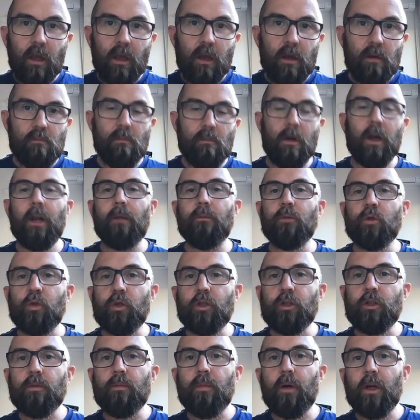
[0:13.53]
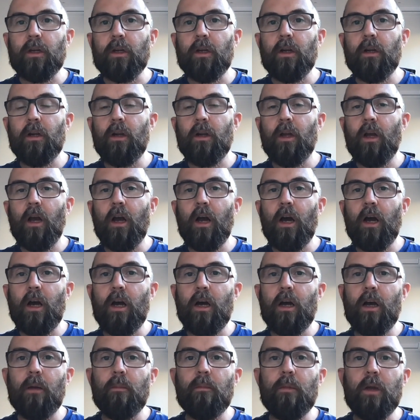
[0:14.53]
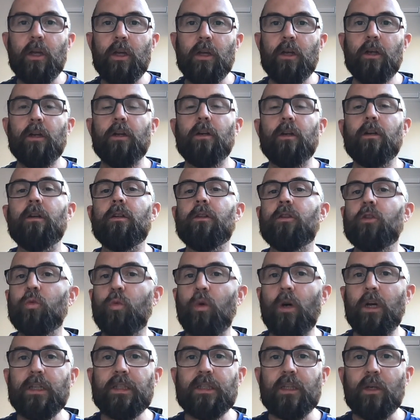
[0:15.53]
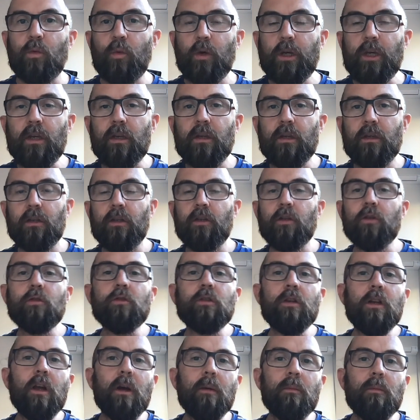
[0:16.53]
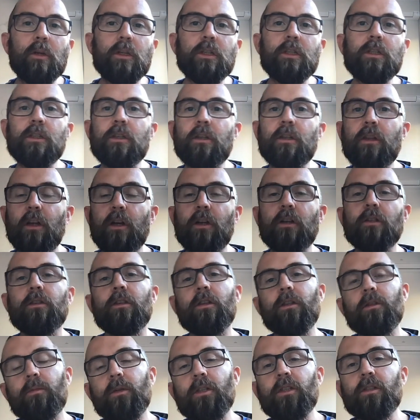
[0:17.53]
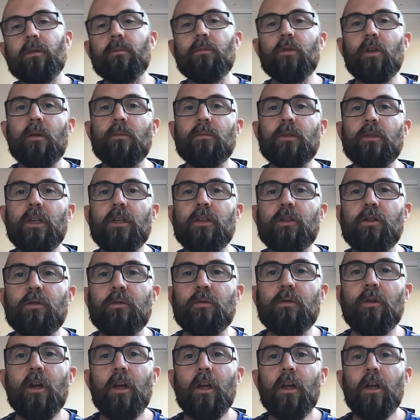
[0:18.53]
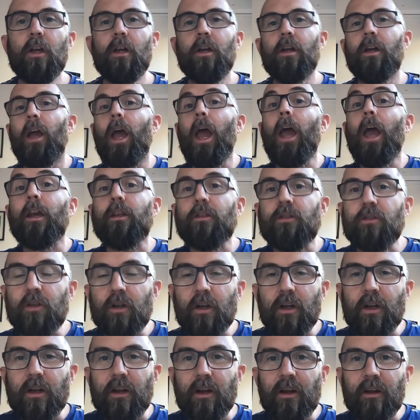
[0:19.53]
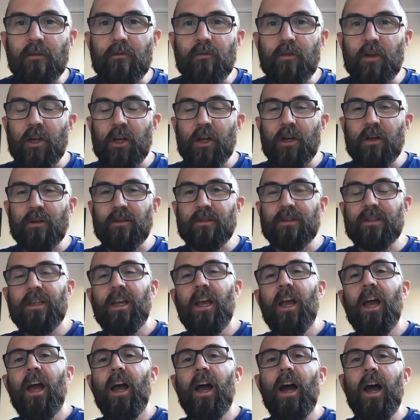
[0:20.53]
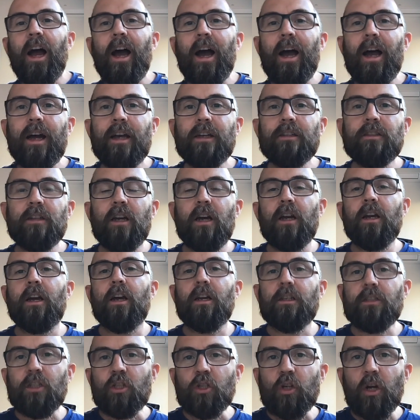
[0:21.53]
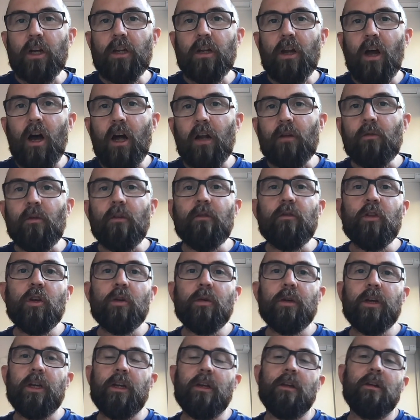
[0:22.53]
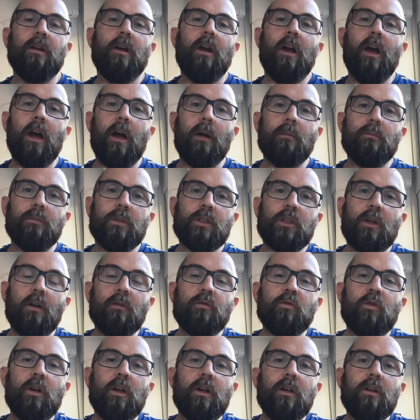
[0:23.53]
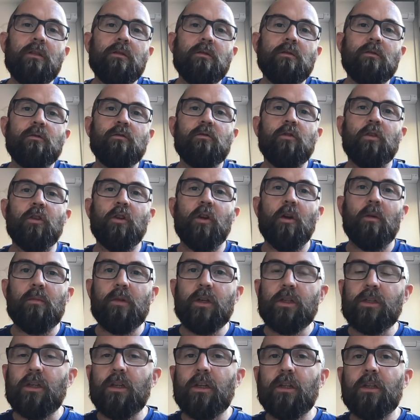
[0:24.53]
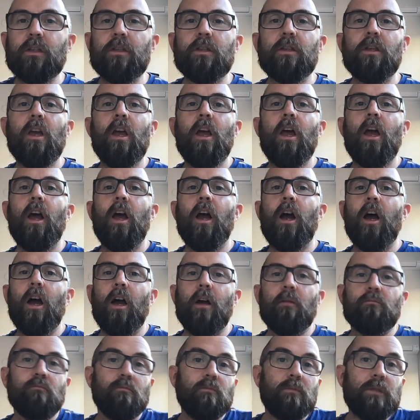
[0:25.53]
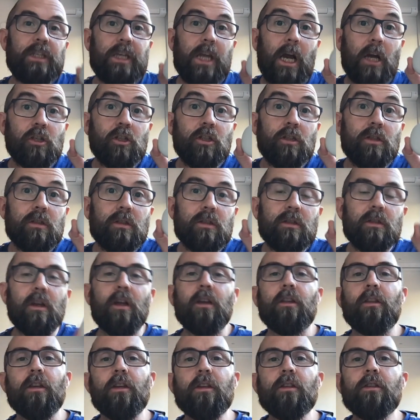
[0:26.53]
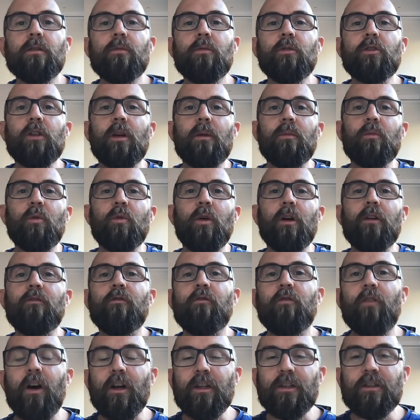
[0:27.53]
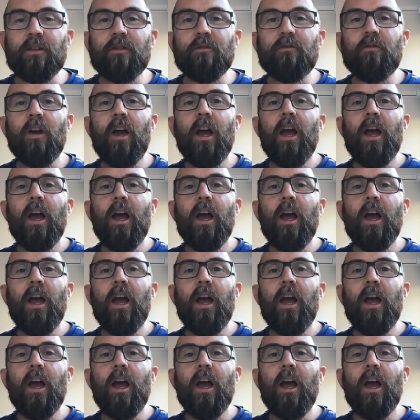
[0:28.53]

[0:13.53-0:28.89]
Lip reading: My name is Richard Butler. I'm here twice a week, usually on Mondays and Thursdays, but sometimes I do extra little videos. And I concentrate on reviewing software for your business, uh, gadgets like these, which I'm quite fond of,